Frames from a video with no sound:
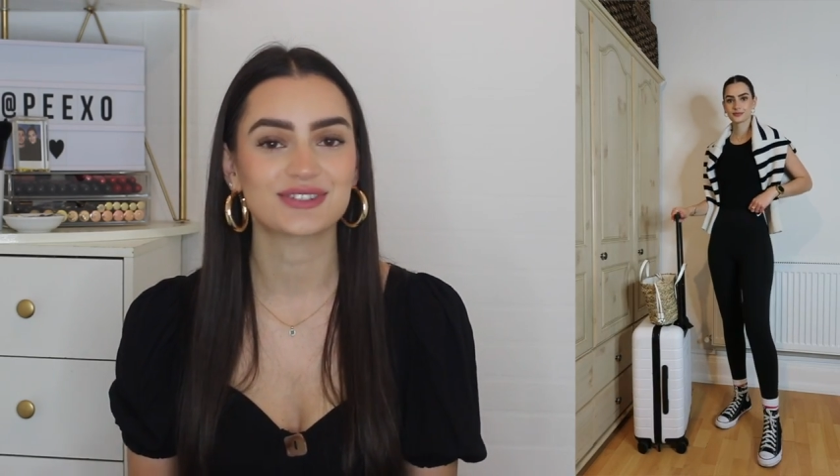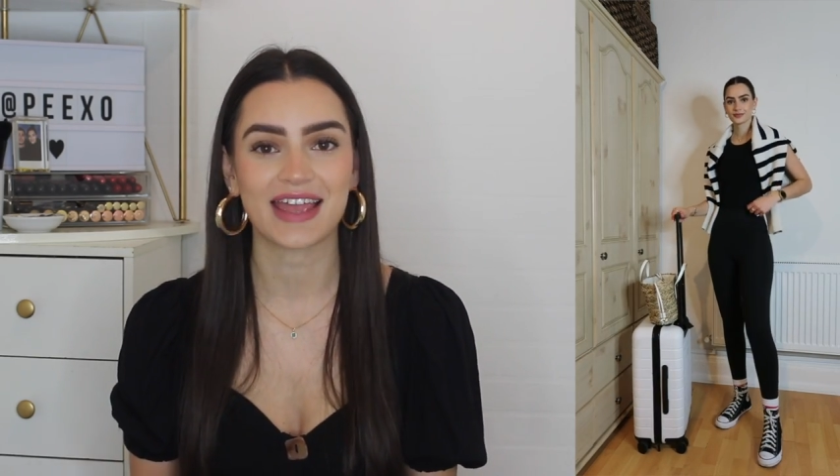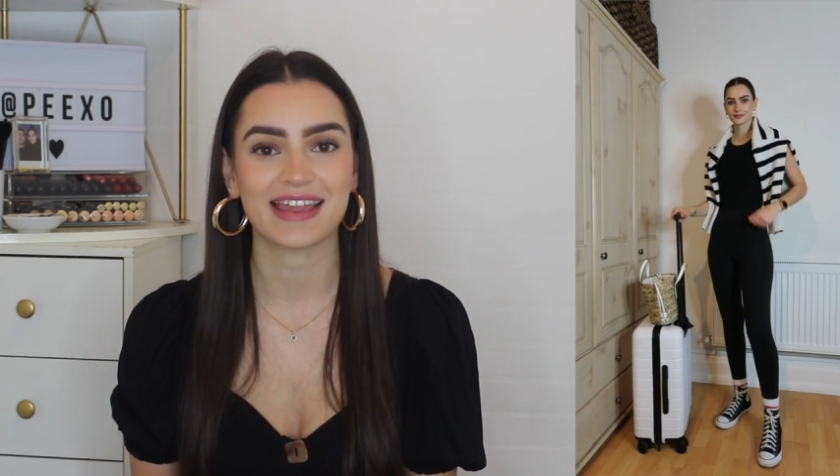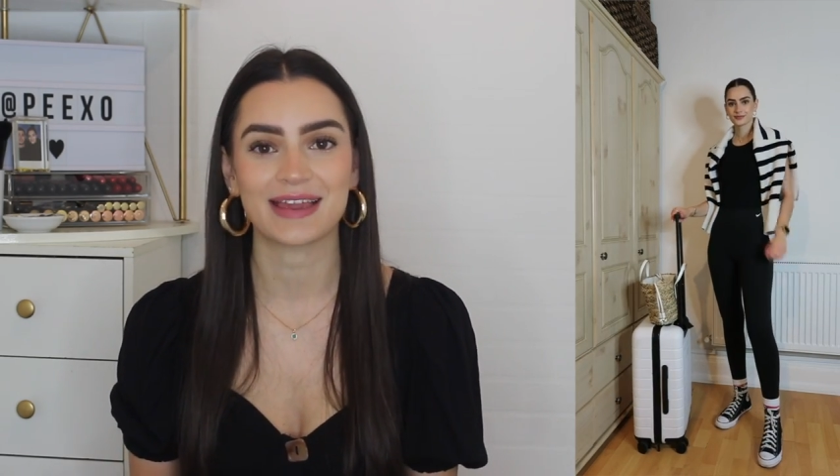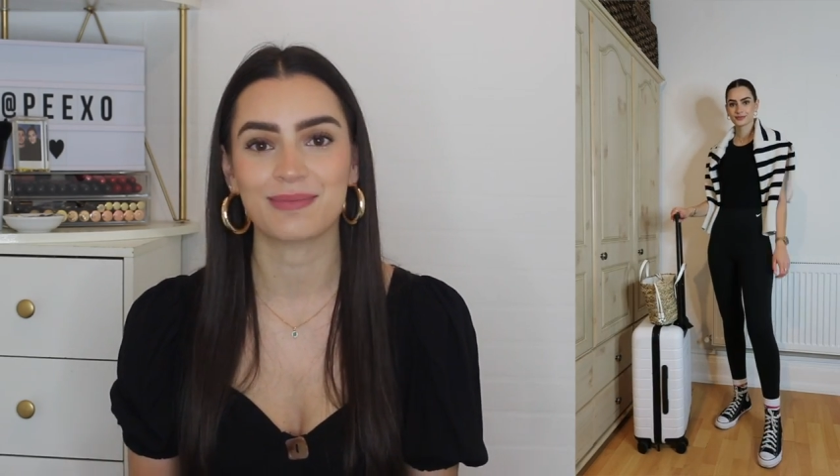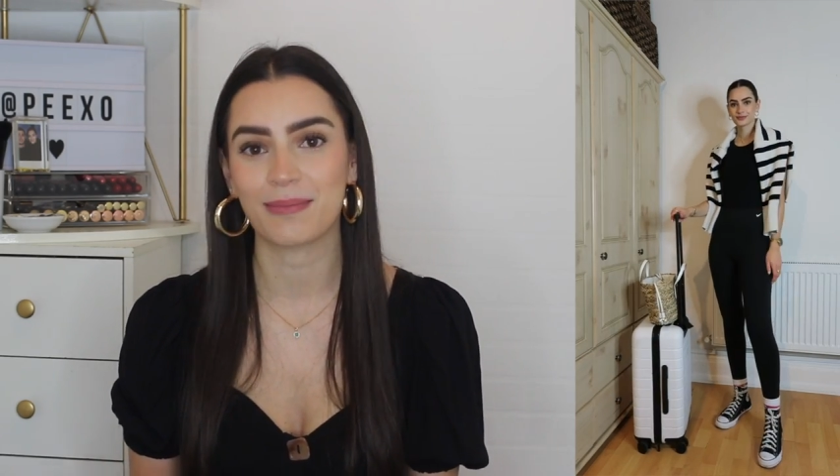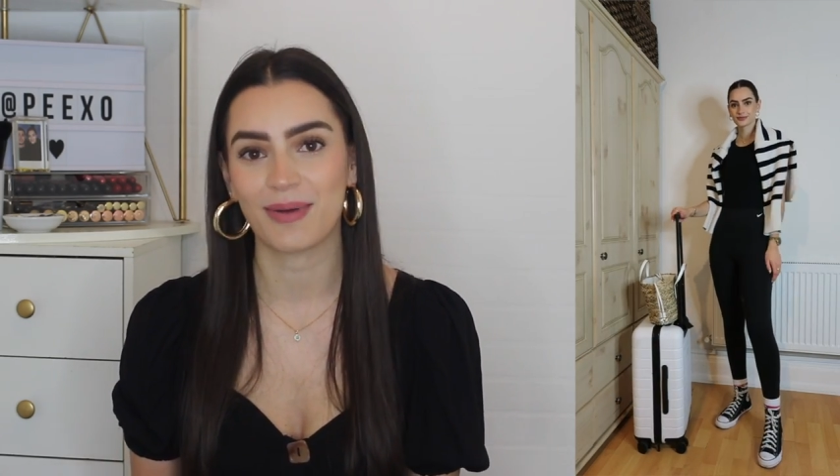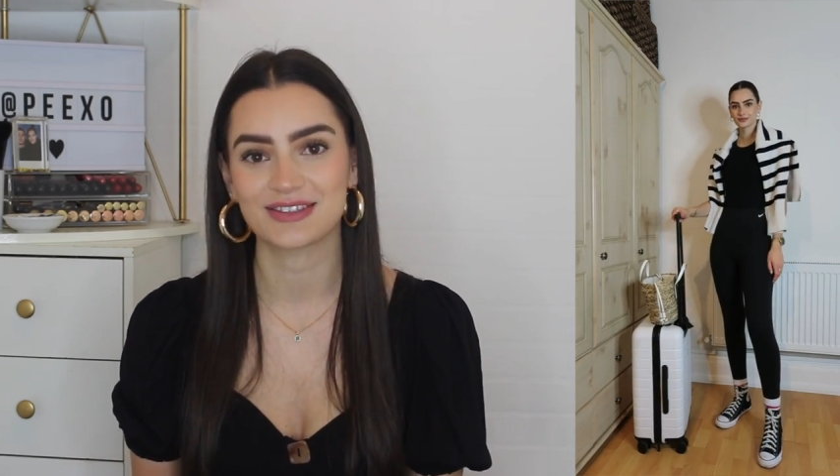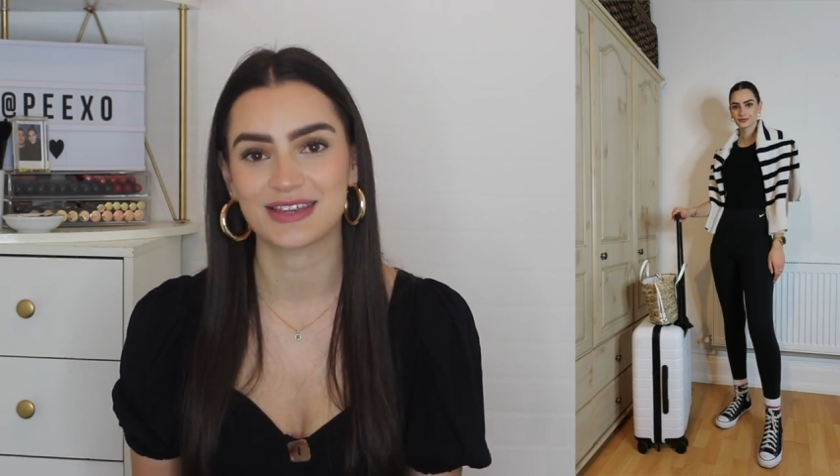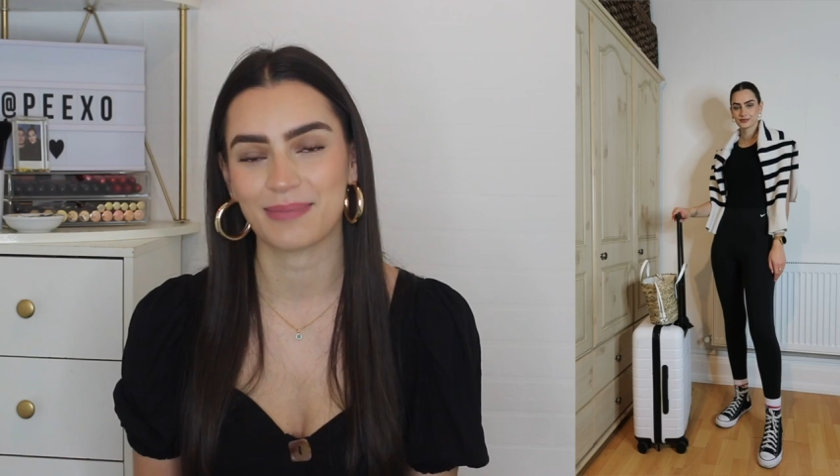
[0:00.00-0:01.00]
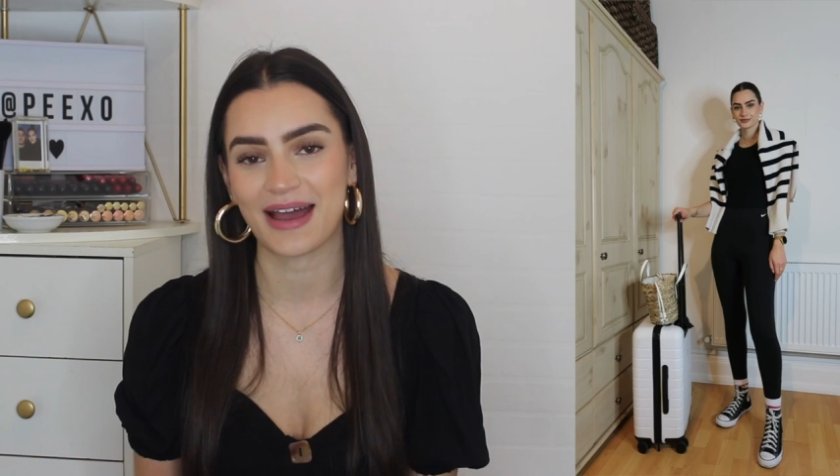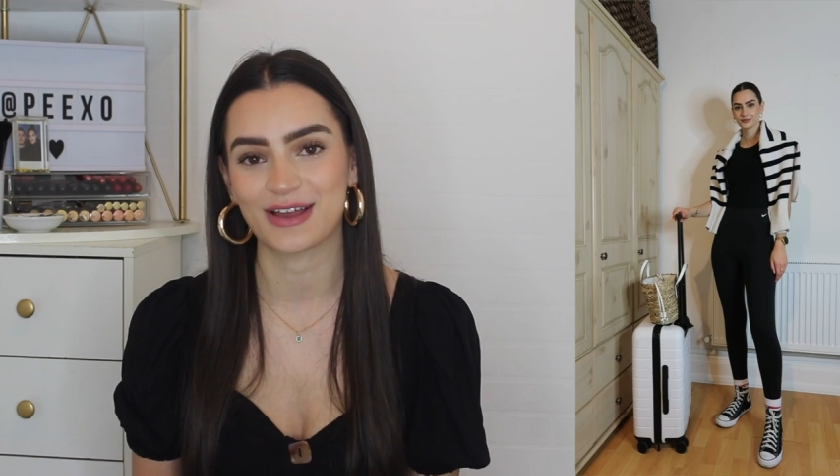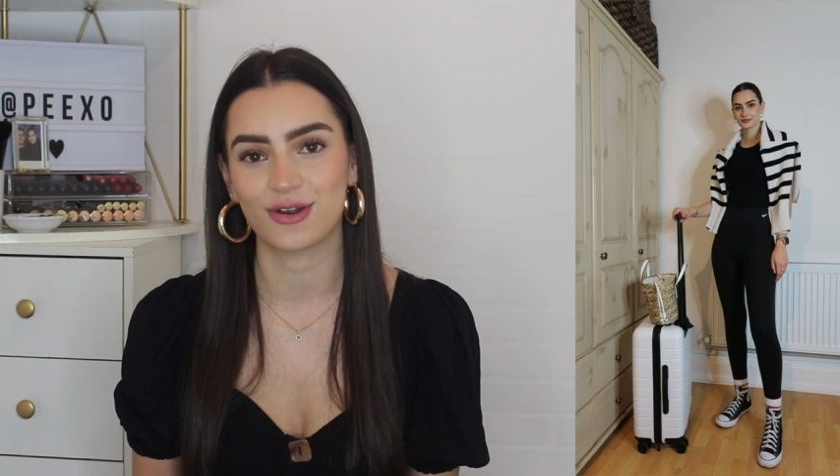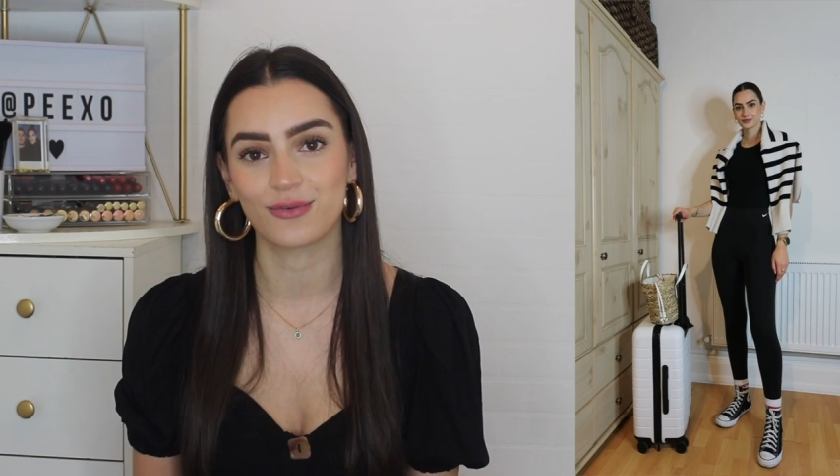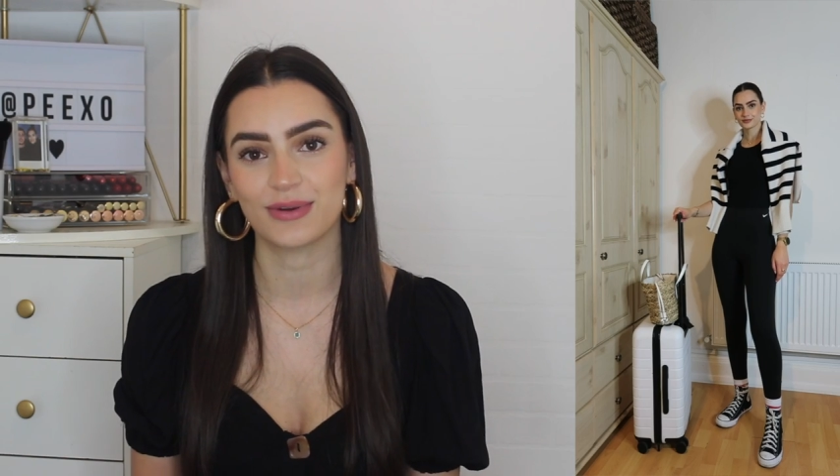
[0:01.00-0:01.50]
taking my basket bag
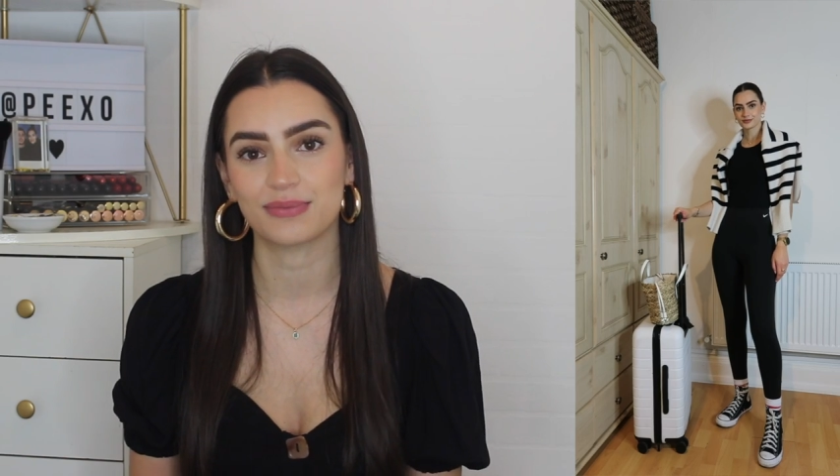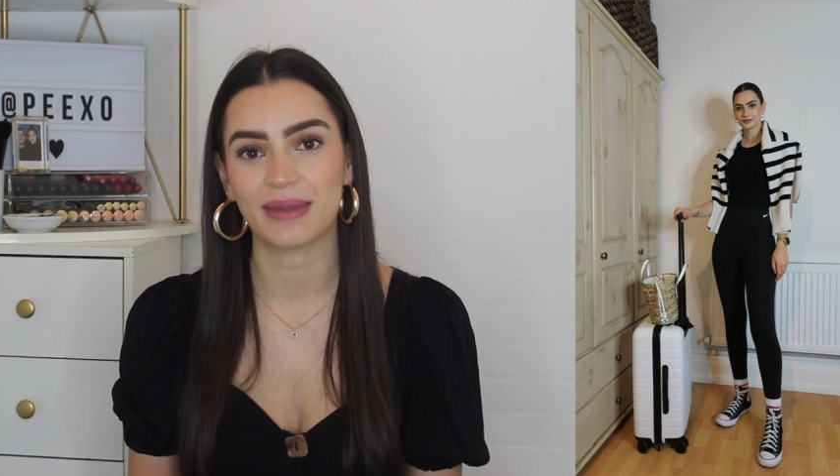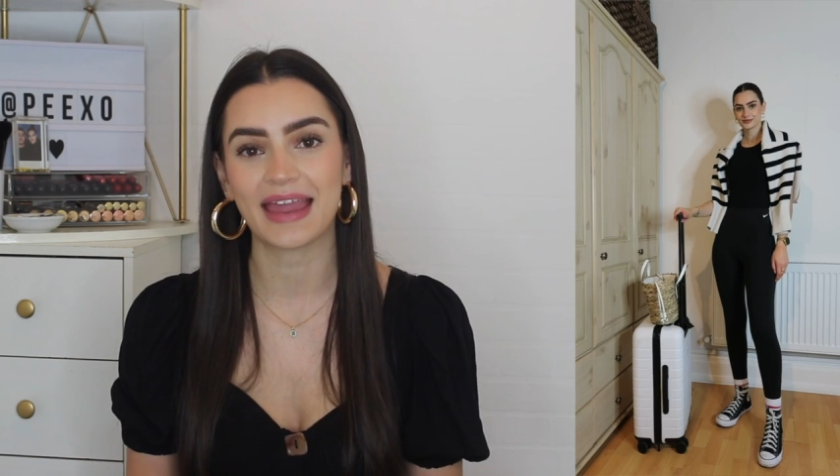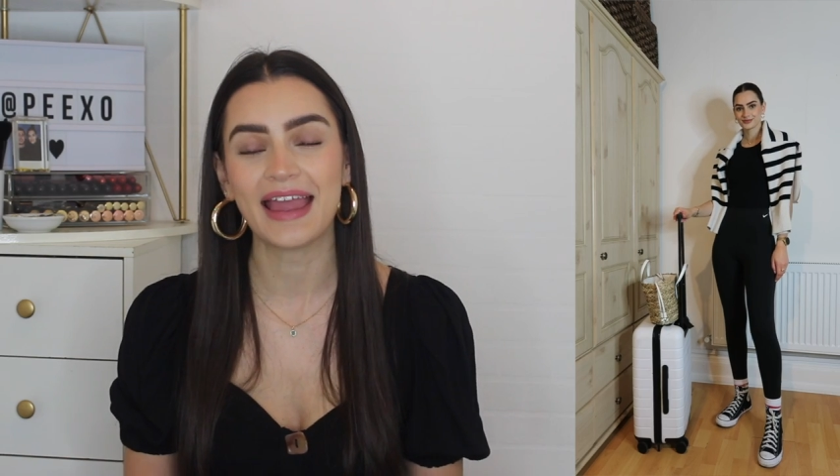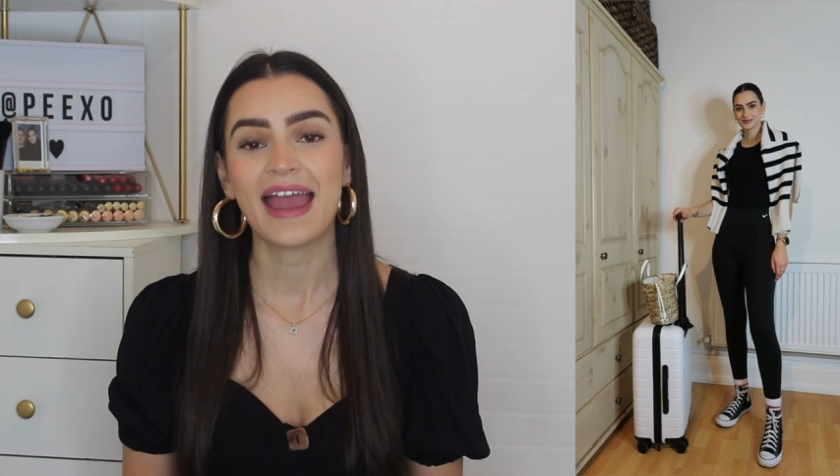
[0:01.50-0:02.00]
along with me